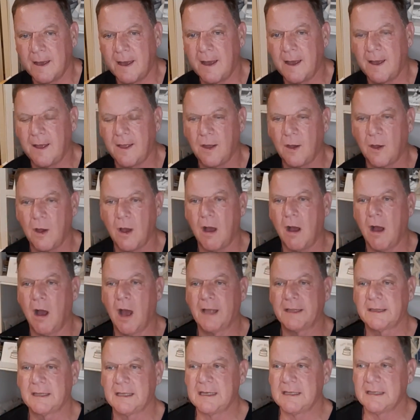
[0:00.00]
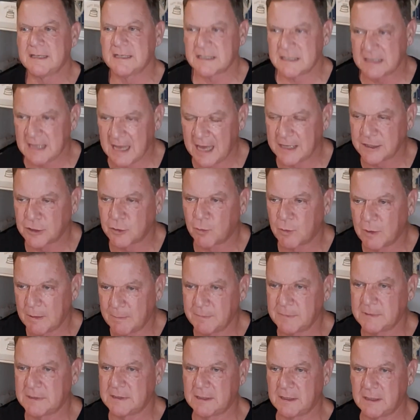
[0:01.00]
Uh, oddly, the snatch
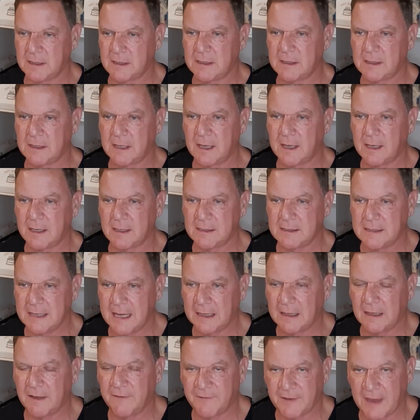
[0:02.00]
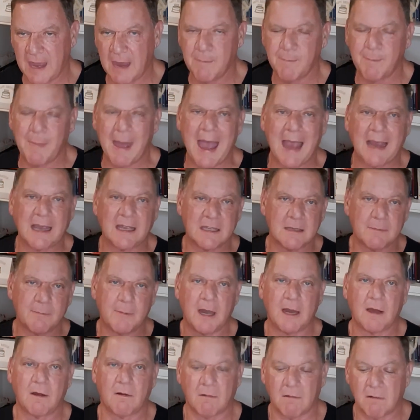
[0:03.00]
grip uh, deadlift came back into
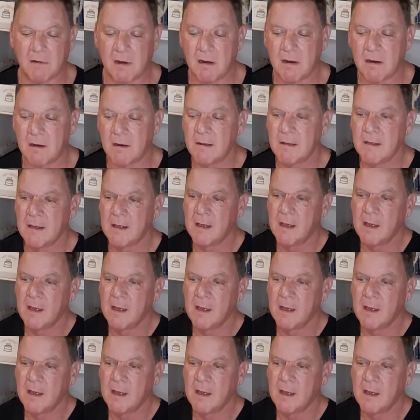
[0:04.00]
my career